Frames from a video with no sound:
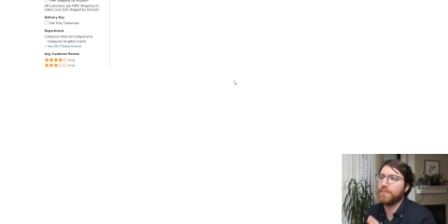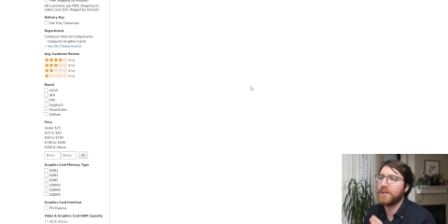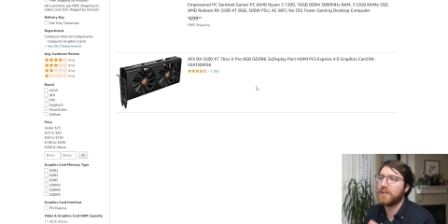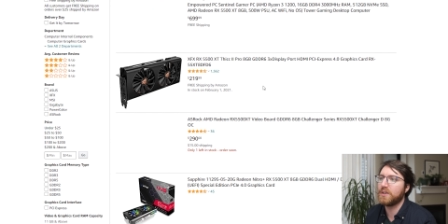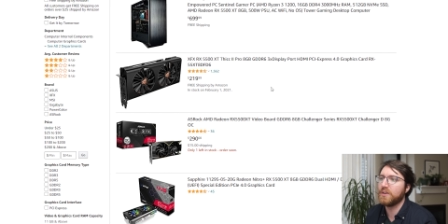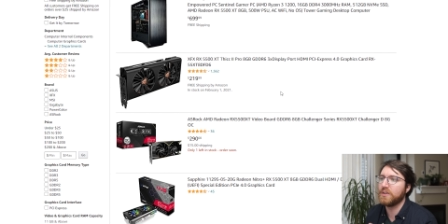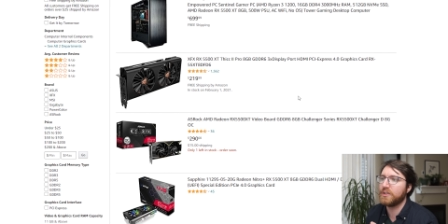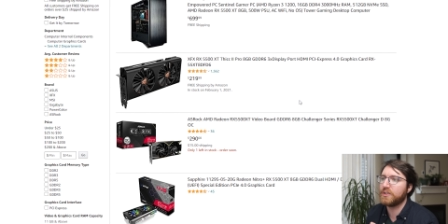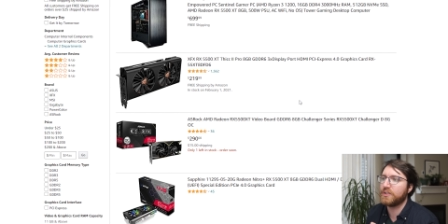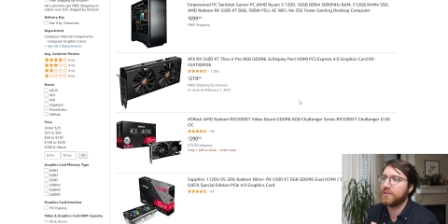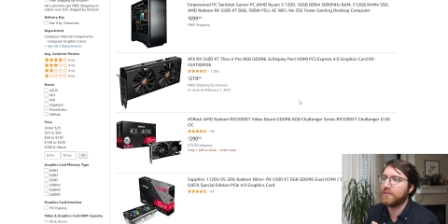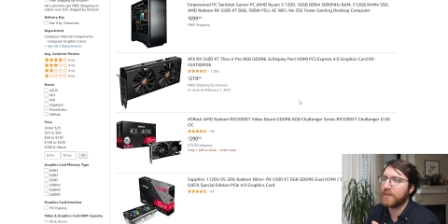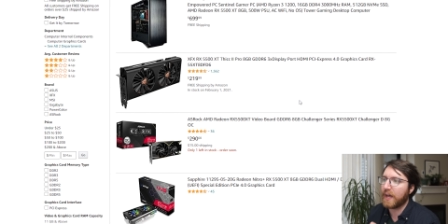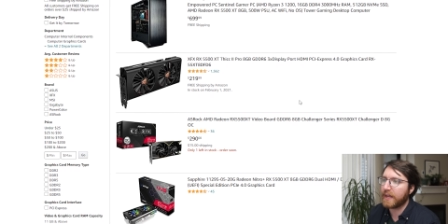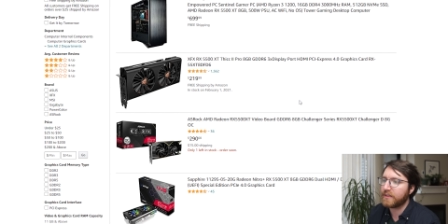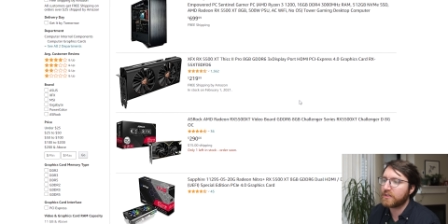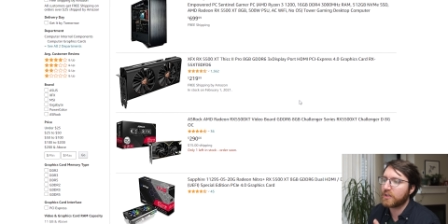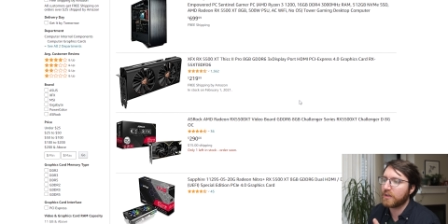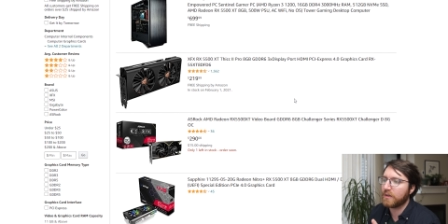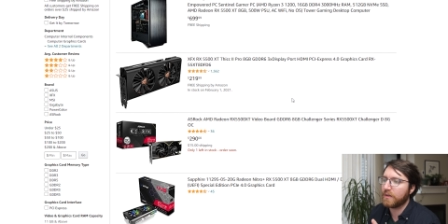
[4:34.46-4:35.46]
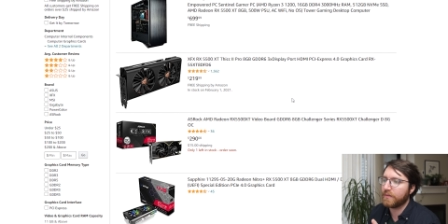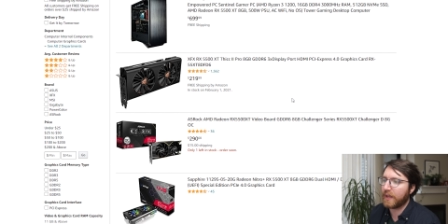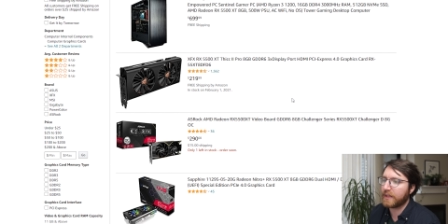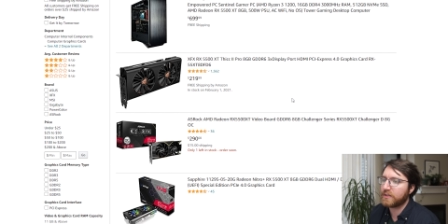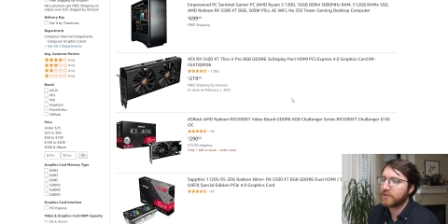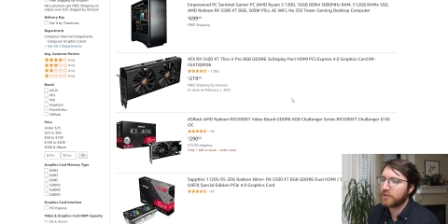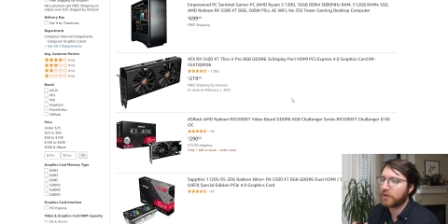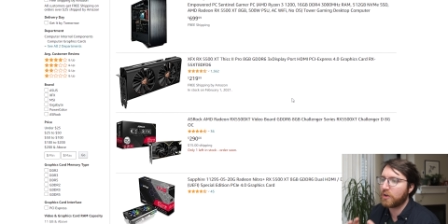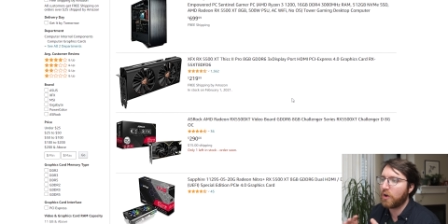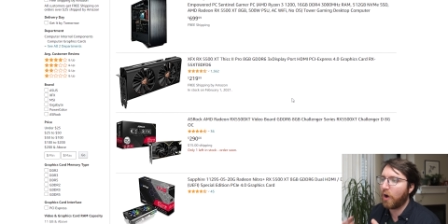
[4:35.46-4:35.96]
because that's a
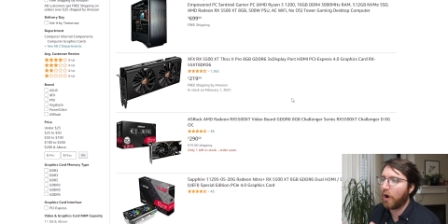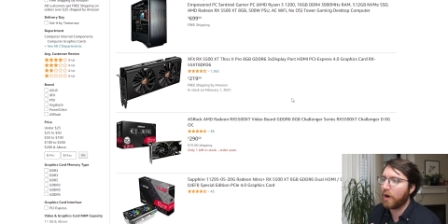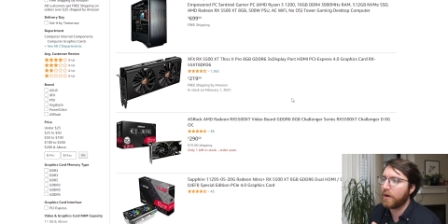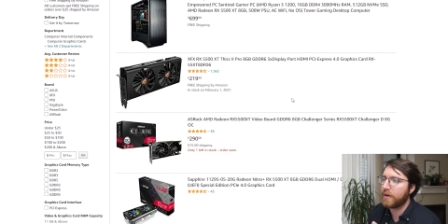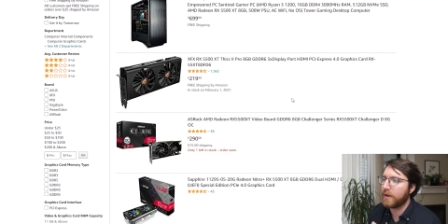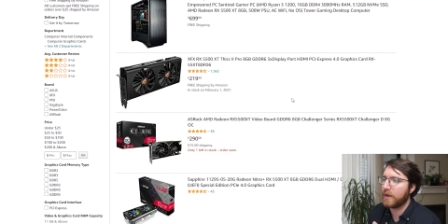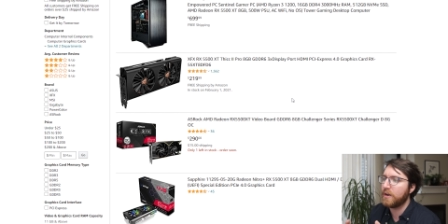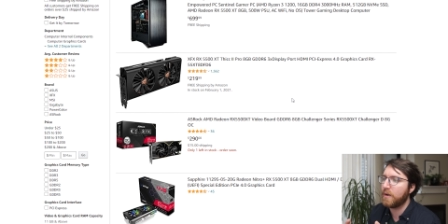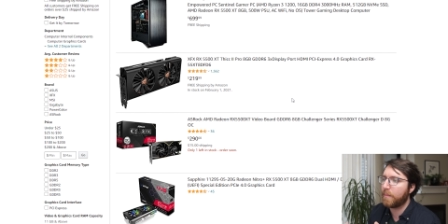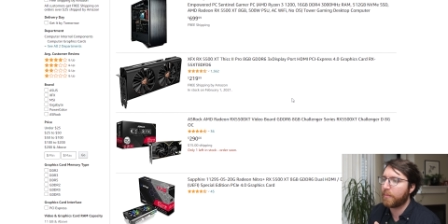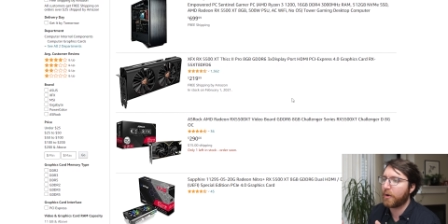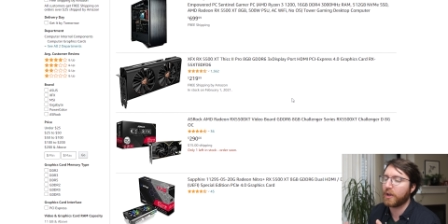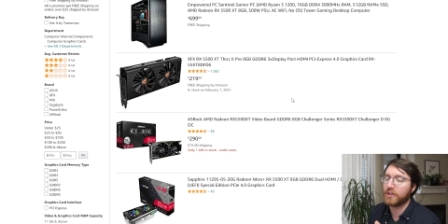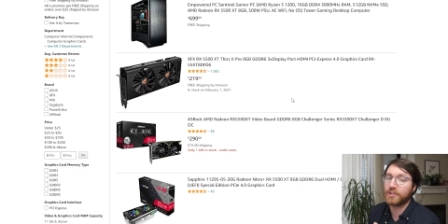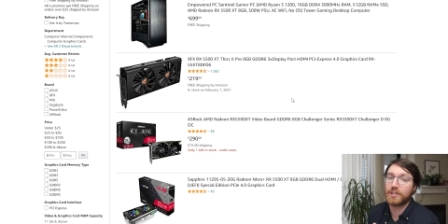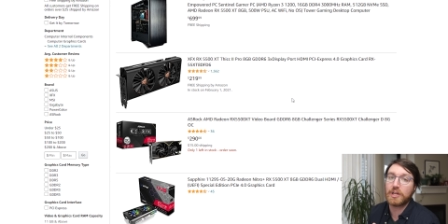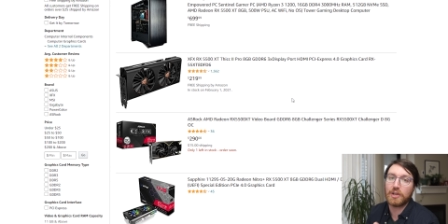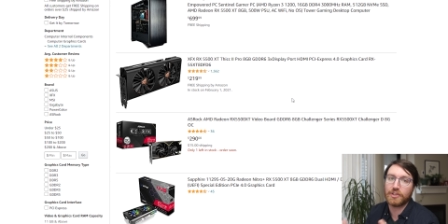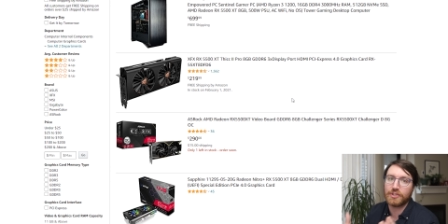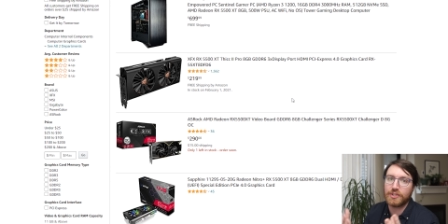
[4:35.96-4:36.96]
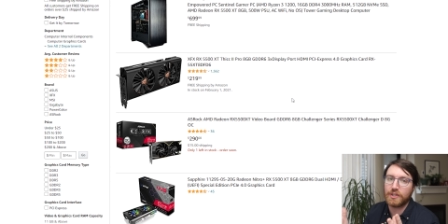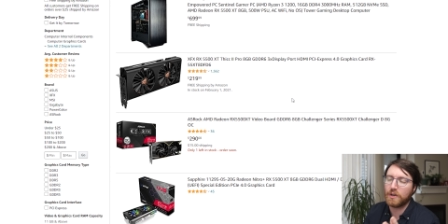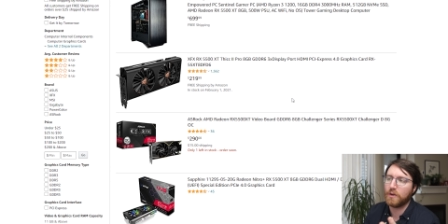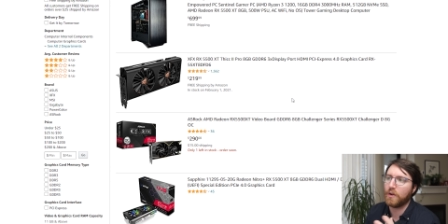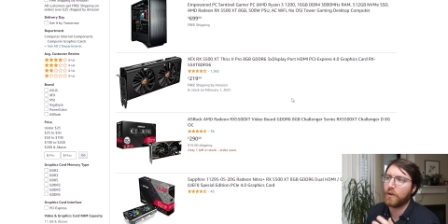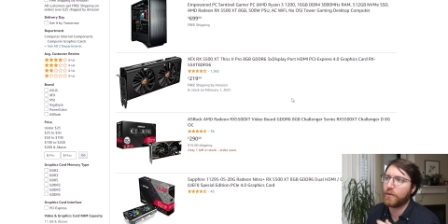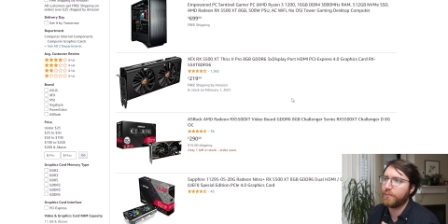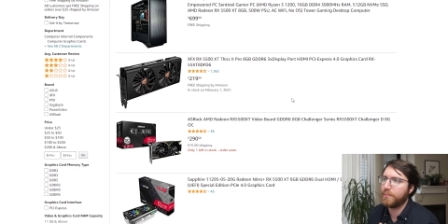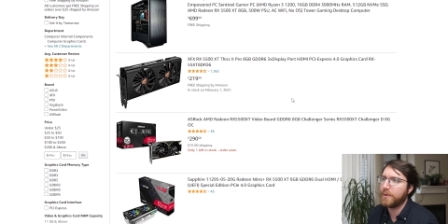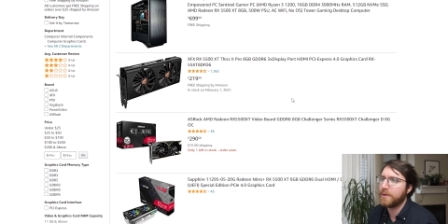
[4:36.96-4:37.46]
that's a card in a price class that a
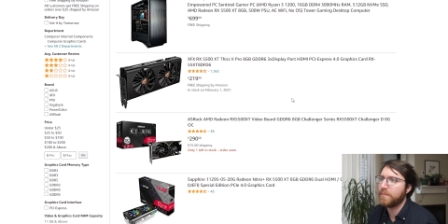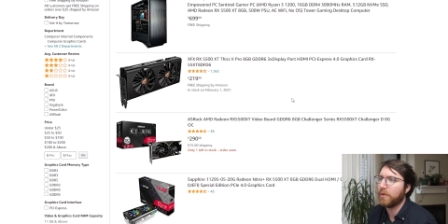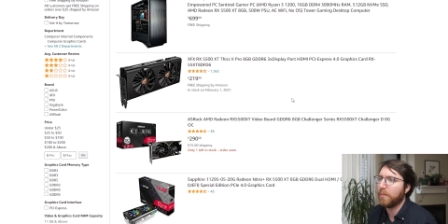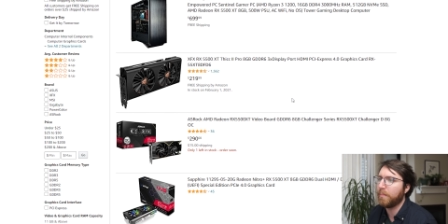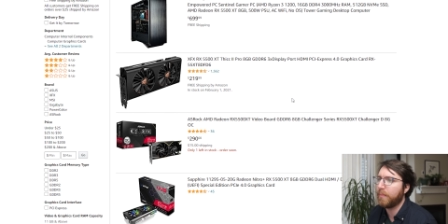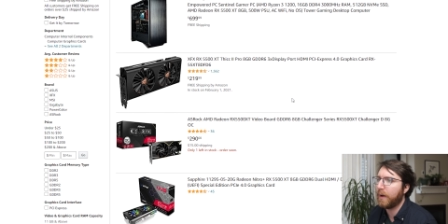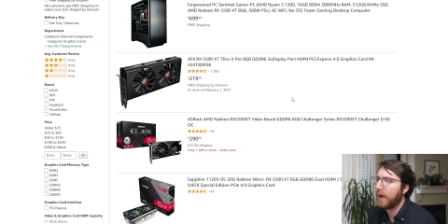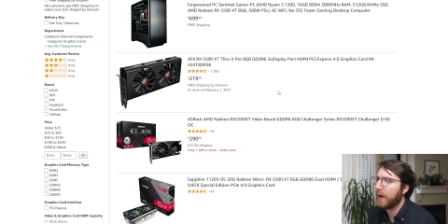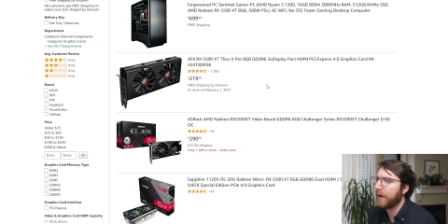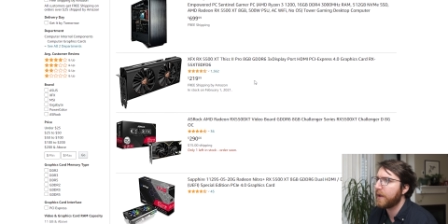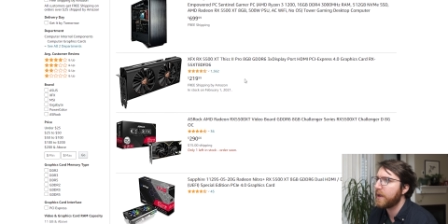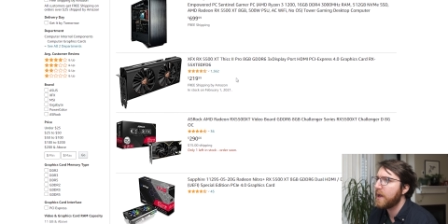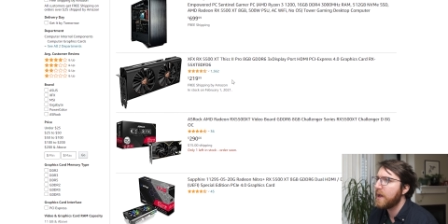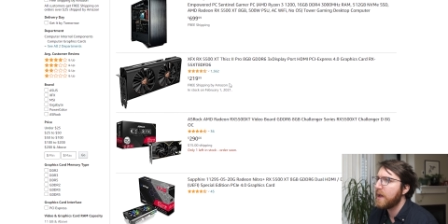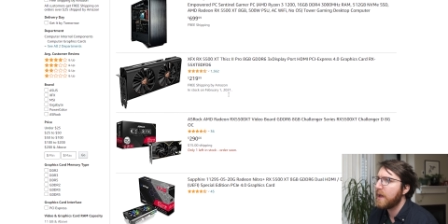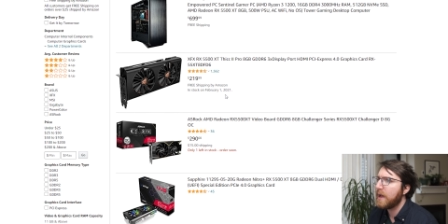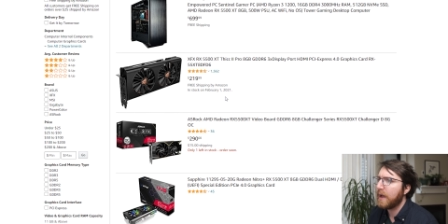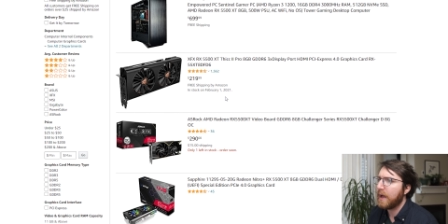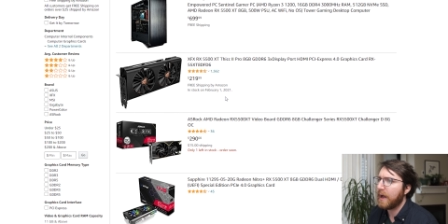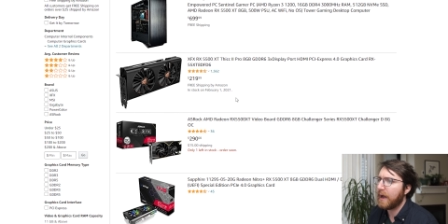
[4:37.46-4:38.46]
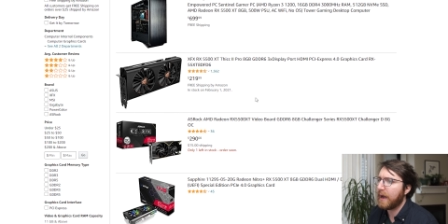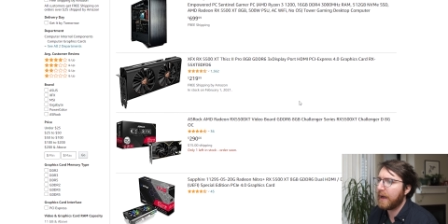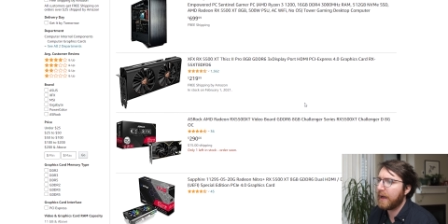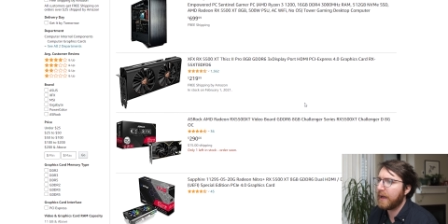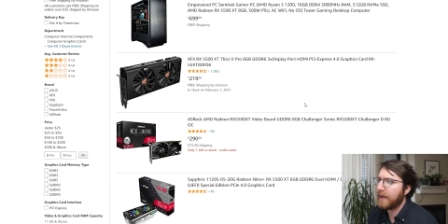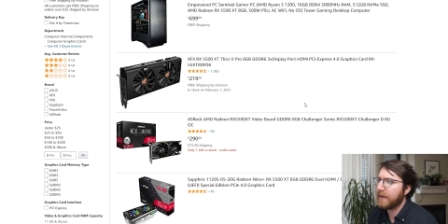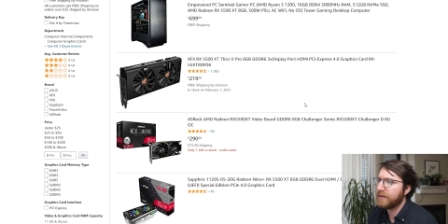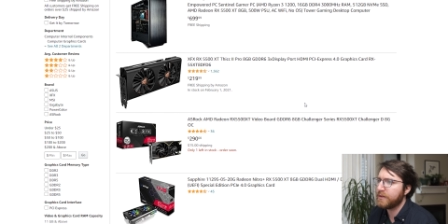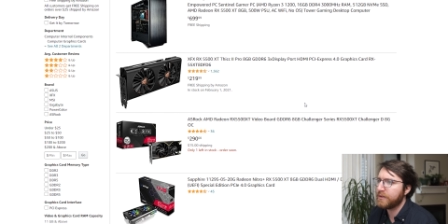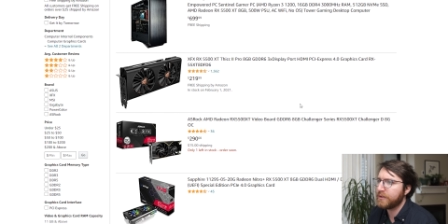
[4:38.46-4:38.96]
lot of people buy,
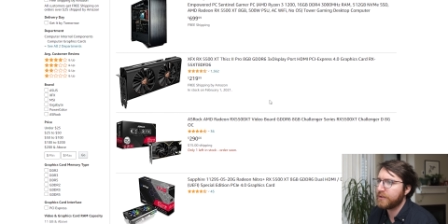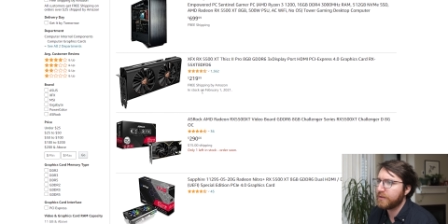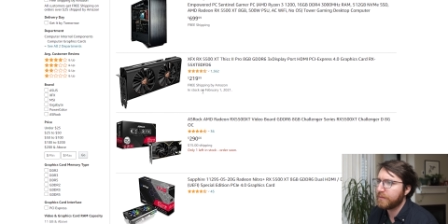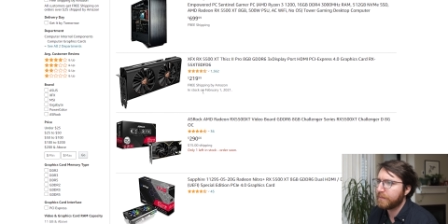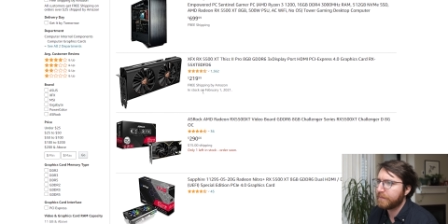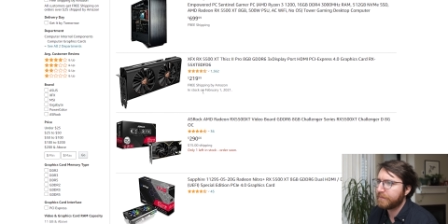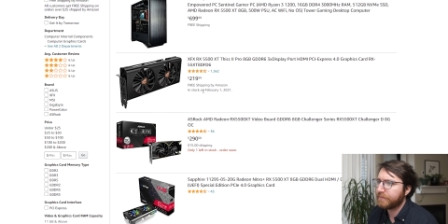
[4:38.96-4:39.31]
and